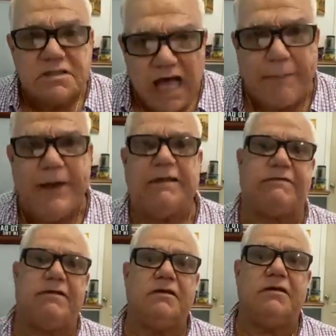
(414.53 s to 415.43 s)
Stop
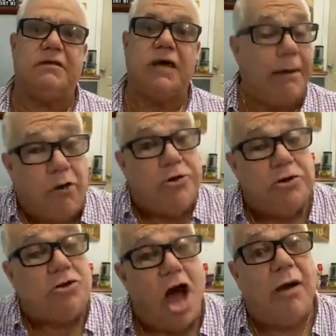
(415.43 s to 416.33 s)
it. I'm
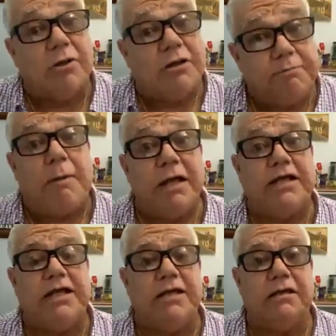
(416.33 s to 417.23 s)
going to talk about it
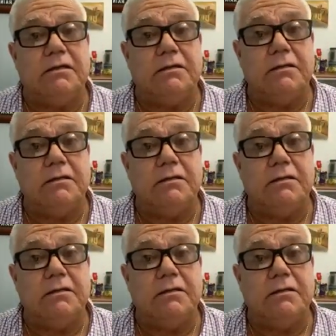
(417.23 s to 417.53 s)
publicly.